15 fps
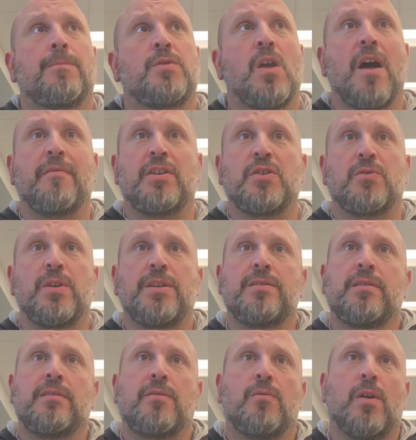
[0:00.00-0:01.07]
you have
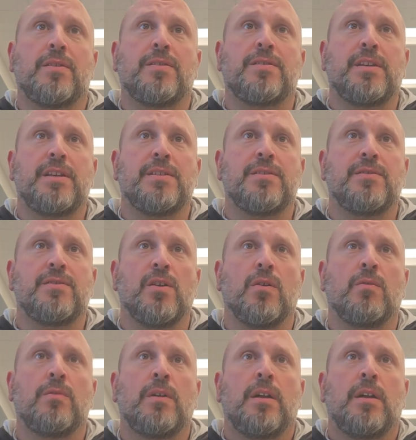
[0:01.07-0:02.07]
injuries throughout the season, so